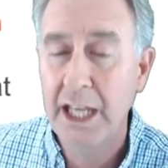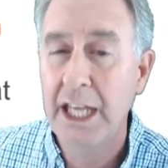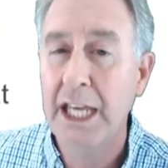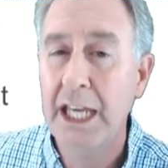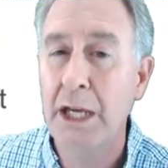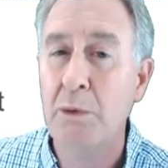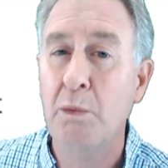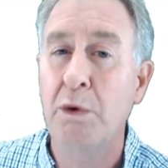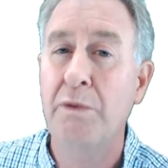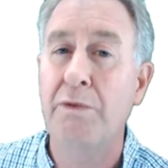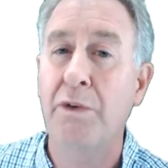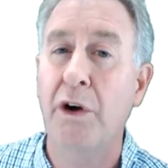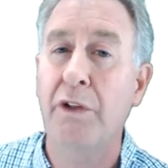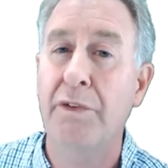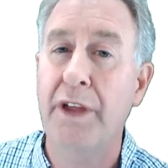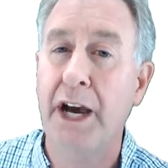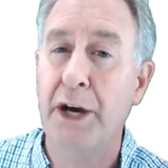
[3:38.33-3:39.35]
it would
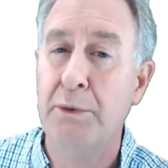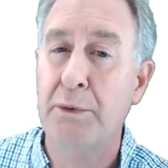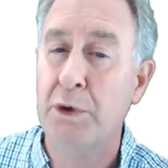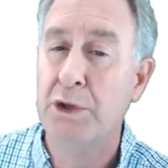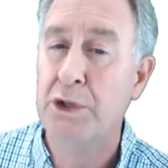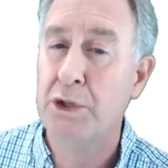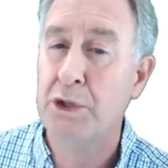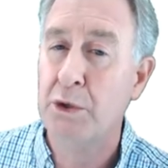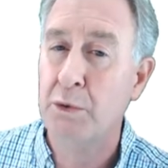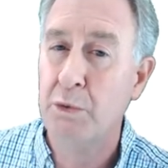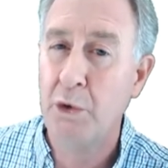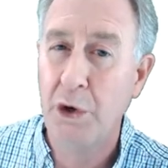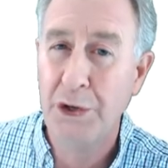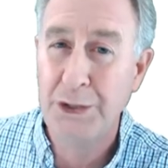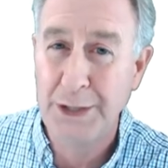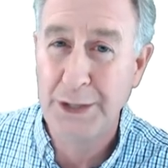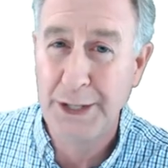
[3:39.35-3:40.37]
fall downwards
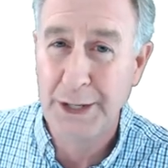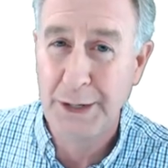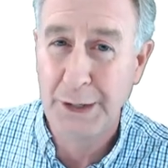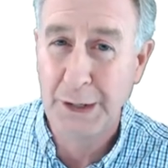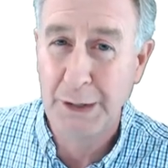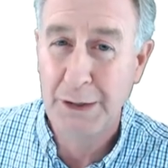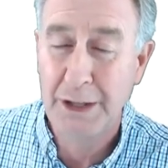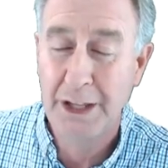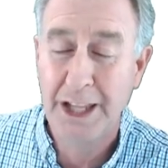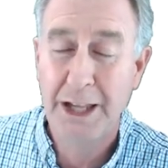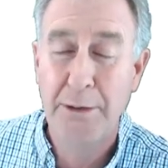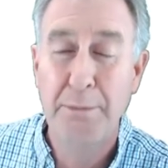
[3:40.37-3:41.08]
towards the Earth,